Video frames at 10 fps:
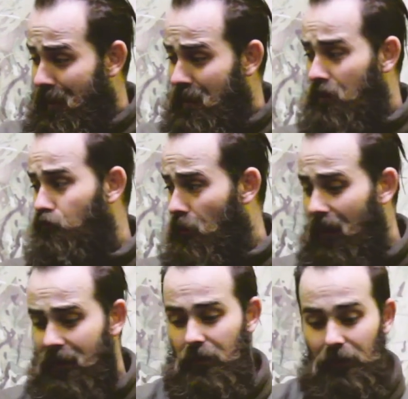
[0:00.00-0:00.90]
you can get them
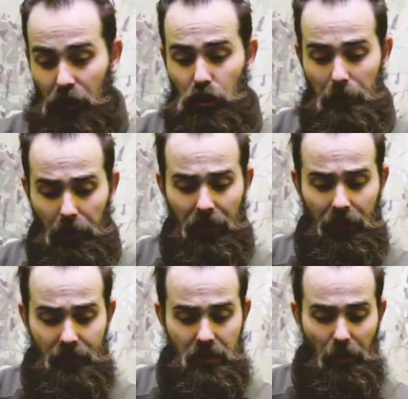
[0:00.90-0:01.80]
relatively cheaply,
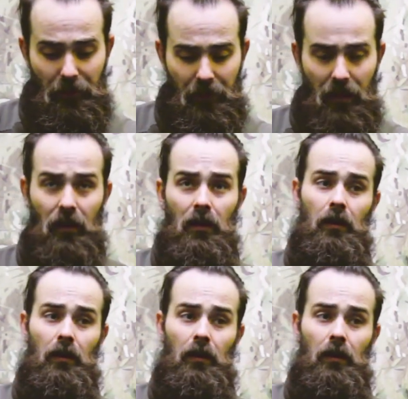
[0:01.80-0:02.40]
to be fair.